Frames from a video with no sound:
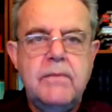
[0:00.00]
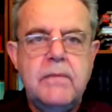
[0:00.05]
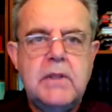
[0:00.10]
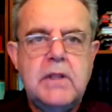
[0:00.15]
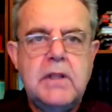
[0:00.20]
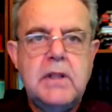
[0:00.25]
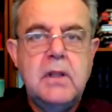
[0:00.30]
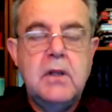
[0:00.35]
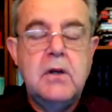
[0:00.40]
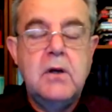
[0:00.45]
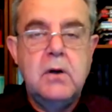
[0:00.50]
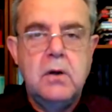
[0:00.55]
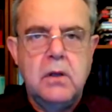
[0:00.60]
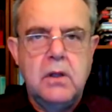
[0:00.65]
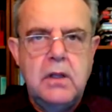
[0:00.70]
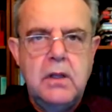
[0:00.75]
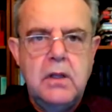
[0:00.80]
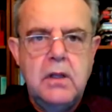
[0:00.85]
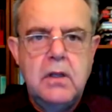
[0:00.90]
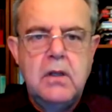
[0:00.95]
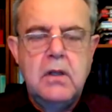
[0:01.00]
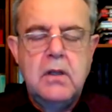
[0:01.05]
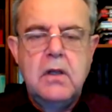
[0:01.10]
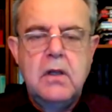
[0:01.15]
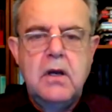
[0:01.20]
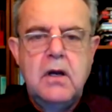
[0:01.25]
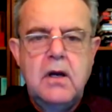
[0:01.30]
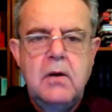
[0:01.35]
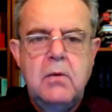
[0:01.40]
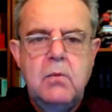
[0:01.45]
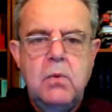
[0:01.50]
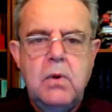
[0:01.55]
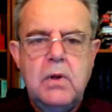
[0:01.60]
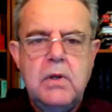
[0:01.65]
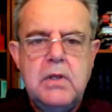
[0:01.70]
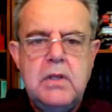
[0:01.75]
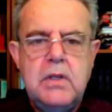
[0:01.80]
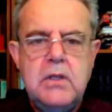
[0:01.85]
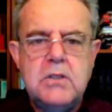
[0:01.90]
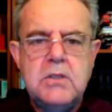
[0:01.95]
clearly what
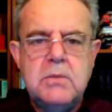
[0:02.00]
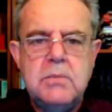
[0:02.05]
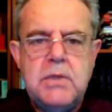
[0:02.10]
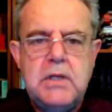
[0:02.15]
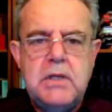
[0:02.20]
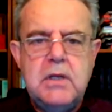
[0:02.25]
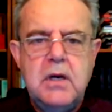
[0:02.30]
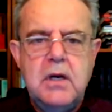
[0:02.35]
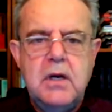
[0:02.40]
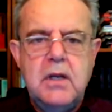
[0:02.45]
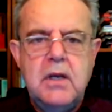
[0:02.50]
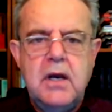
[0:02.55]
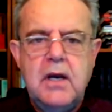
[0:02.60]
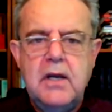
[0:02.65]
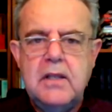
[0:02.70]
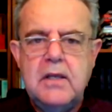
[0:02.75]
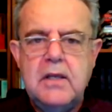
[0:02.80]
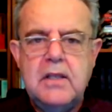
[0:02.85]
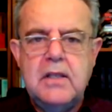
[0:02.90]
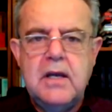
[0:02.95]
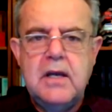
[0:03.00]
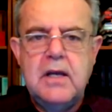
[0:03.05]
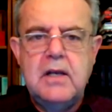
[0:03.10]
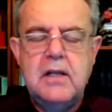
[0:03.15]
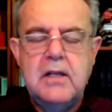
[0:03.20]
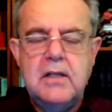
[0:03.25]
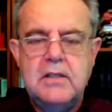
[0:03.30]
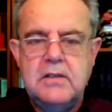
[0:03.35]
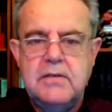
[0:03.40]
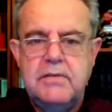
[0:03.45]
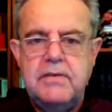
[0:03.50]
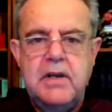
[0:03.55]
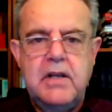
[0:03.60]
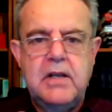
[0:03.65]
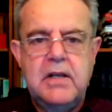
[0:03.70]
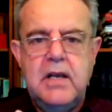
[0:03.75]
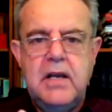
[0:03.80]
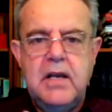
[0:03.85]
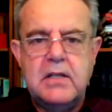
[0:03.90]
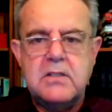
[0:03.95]
needs to be done. I think that is a
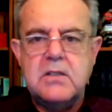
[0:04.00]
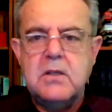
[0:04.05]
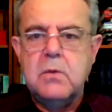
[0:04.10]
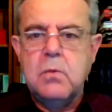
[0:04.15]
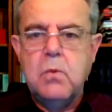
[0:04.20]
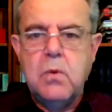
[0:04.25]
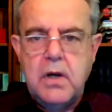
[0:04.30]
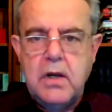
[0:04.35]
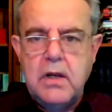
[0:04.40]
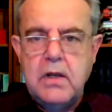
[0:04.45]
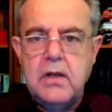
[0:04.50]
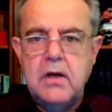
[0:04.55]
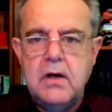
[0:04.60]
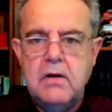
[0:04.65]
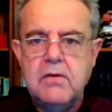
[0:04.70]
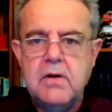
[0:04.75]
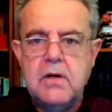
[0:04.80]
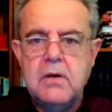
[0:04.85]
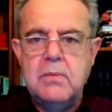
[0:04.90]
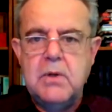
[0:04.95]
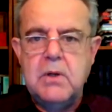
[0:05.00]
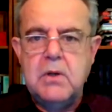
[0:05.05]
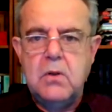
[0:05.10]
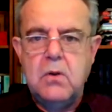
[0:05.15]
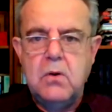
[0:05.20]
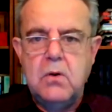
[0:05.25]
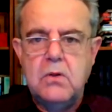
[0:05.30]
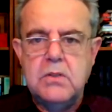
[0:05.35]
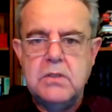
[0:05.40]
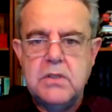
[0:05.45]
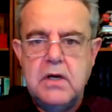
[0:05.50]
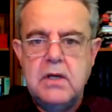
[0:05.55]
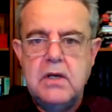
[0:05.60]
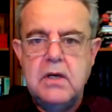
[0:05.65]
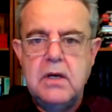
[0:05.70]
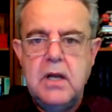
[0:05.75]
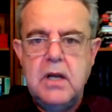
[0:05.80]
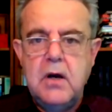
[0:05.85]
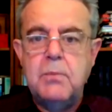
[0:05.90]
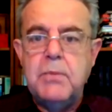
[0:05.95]
fantastic way of coming alongside
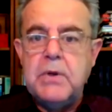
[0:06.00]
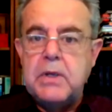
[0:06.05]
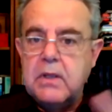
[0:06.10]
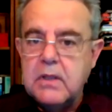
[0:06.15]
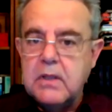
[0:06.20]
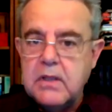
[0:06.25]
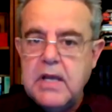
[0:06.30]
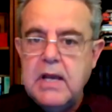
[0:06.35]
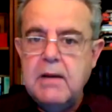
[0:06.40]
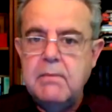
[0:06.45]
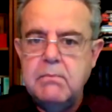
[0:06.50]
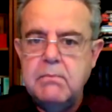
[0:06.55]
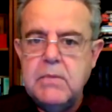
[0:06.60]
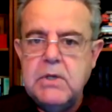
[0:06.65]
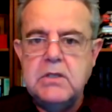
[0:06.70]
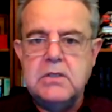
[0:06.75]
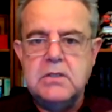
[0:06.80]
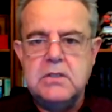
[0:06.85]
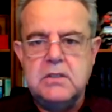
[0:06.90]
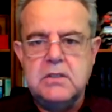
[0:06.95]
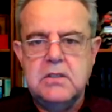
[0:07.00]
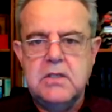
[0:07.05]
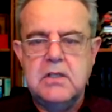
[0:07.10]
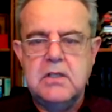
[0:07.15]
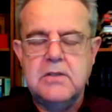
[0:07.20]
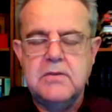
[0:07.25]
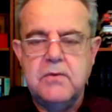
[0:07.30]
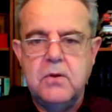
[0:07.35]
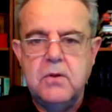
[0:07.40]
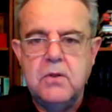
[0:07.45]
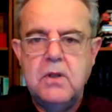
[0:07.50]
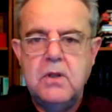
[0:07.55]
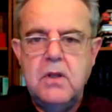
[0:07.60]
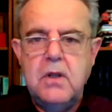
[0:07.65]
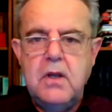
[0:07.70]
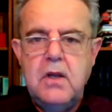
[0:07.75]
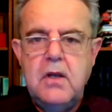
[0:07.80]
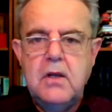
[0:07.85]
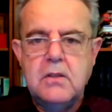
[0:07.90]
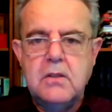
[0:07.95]
and helping them be successful.
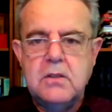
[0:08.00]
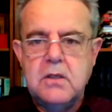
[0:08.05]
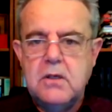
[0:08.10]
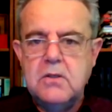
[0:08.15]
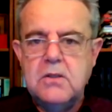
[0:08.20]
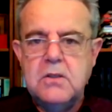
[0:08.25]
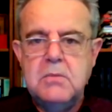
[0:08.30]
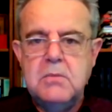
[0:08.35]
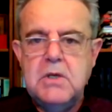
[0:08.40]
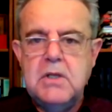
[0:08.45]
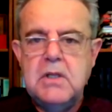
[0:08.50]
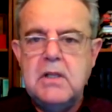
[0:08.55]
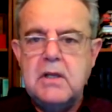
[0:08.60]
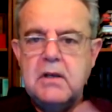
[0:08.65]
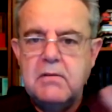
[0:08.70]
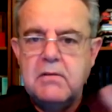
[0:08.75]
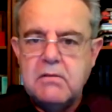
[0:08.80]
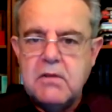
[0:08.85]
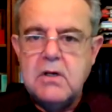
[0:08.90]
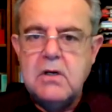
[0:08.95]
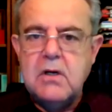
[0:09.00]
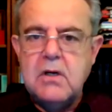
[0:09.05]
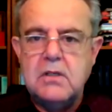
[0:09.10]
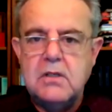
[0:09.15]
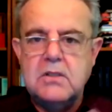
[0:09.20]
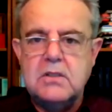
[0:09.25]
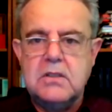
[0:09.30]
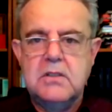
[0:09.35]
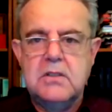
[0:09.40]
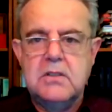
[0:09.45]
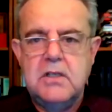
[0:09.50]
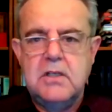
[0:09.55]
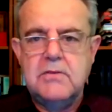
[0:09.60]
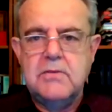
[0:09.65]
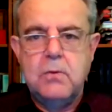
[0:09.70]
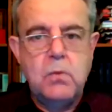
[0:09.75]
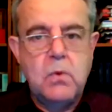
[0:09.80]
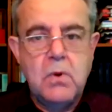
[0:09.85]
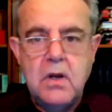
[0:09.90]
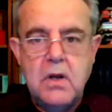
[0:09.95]
Because ultimately, if they're not
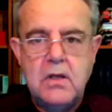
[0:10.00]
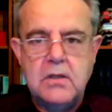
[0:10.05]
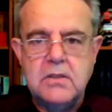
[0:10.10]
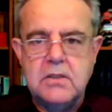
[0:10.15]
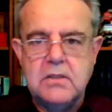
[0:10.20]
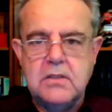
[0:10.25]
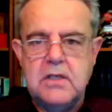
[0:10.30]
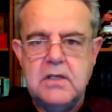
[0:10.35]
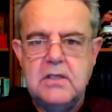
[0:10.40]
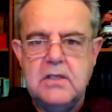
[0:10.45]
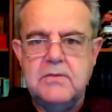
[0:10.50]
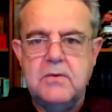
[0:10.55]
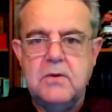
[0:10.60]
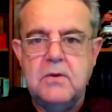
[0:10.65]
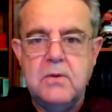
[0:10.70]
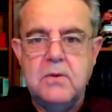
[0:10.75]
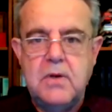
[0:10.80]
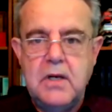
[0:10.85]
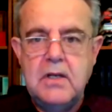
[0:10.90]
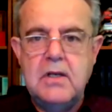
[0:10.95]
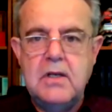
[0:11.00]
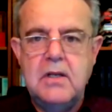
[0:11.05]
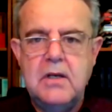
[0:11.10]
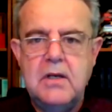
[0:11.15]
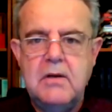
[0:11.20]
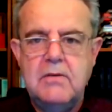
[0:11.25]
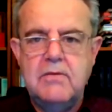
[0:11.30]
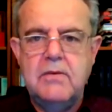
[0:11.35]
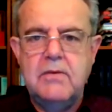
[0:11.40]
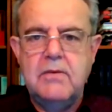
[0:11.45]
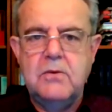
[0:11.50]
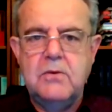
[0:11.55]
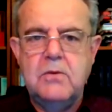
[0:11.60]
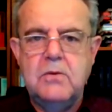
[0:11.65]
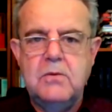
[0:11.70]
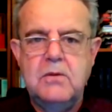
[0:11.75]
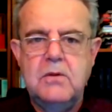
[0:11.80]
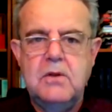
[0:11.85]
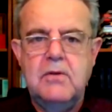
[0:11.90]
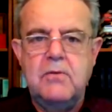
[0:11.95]
successful, we're not successful, right? And
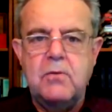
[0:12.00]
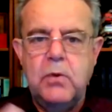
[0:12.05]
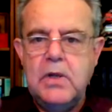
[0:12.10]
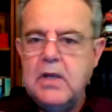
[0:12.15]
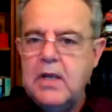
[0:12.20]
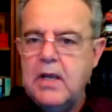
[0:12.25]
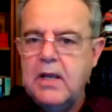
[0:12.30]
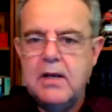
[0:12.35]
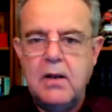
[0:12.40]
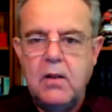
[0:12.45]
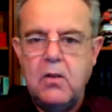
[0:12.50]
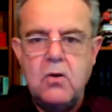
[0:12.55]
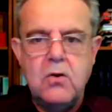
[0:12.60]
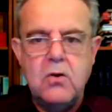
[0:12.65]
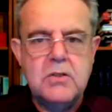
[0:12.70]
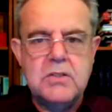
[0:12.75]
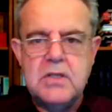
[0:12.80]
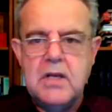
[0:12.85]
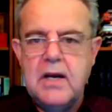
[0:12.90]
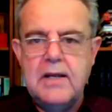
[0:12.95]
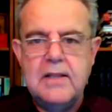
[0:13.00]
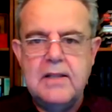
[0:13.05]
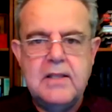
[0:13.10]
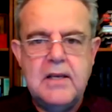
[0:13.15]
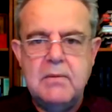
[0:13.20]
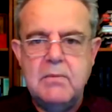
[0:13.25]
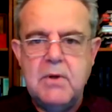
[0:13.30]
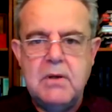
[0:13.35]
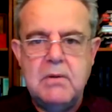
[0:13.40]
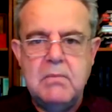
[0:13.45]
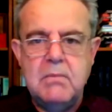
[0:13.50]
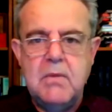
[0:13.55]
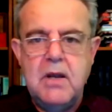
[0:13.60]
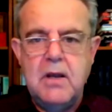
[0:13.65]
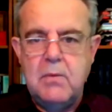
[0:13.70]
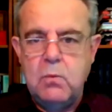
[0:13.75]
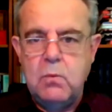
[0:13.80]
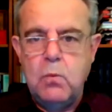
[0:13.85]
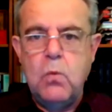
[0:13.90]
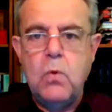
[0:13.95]
if we get alongside them
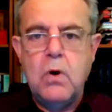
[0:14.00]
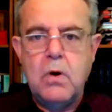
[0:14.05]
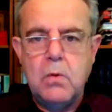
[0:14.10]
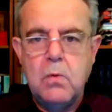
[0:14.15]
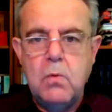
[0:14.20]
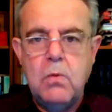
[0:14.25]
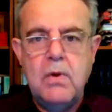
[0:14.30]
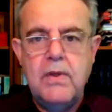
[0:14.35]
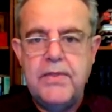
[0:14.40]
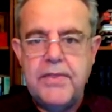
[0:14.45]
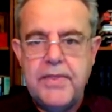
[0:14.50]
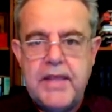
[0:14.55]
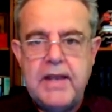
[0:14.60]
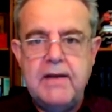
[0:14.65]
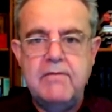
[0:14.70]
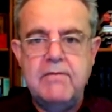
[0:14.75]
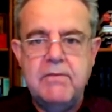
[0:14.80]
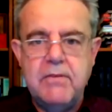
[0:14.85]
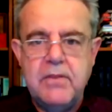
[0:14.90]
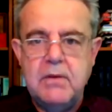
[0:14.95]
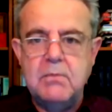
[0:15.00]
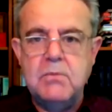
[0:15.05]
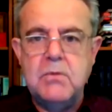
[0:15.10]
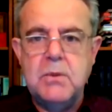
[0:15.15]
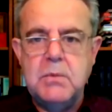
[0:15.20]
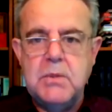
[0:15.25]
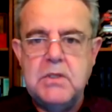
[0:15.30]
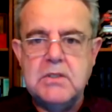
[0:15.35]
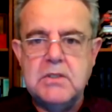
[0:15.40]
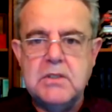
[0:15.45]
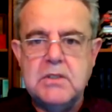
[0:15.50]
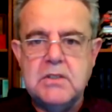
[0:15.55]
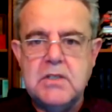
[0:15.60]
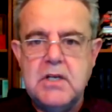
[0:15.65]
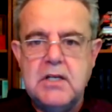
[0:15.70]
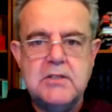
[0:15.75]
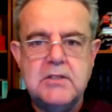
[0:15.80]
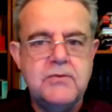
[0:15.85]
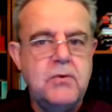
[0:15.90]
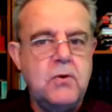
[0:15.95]
and work with them for them to be
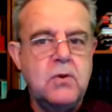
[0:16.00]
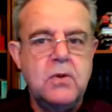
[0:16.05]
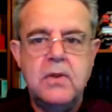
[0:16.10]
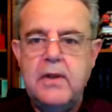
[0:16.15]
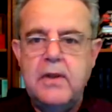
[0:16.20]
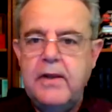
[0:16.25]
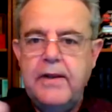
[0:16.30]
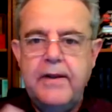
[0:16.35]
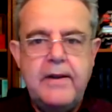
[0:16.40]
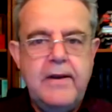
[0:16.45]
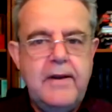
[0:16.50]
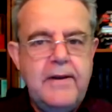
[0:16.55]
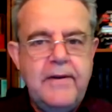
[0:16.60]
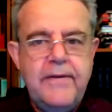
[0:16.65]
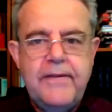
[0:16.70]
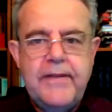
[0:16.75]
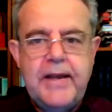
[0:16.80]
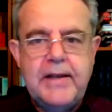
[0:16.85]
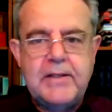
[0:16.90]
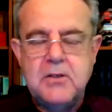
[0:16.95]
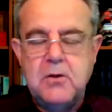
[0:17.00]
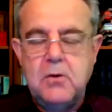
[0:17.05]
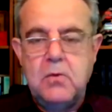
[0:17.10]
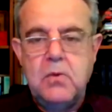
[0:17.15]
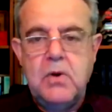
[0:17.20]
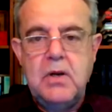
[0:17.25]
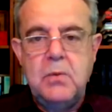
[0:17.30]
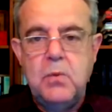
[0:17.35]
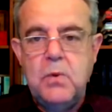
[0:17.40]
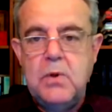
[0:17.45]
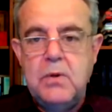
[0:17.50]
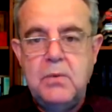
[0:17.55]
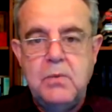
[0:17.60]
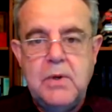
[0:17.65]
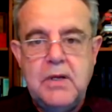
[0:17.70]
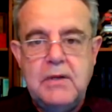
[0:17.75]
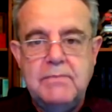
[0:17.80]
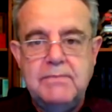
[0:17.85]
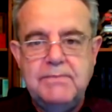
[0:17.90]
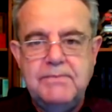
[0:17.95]
successful, that's a great win-win.